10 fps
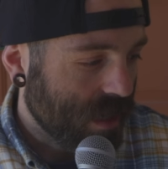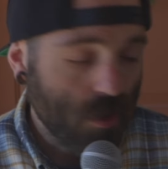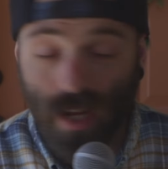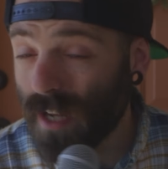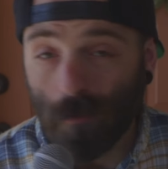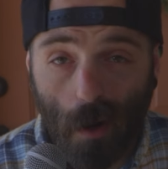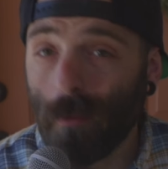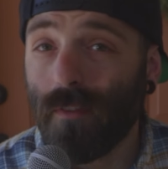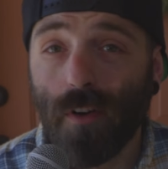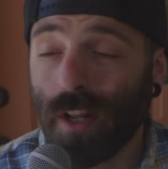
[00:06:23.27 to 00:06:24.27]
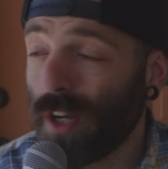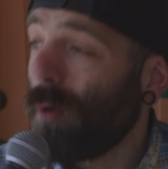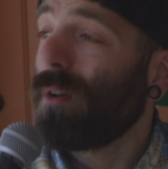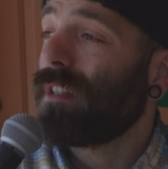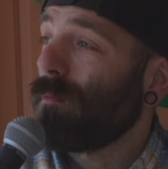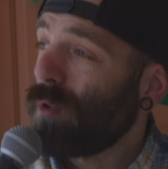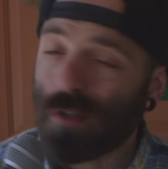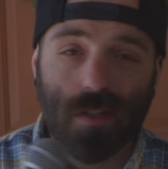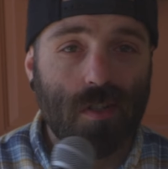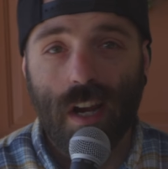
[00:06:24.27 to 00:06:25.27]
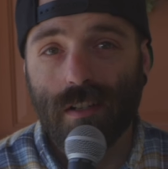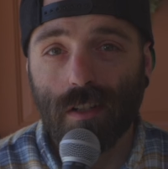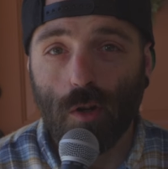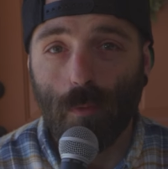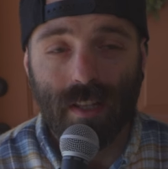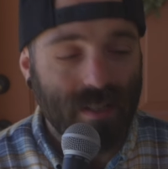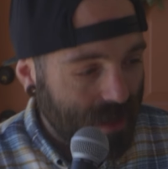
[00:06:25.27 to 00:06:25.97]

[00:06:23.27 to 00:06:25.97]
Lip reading: As you guys probably have already noticed, the music's changed a little bit.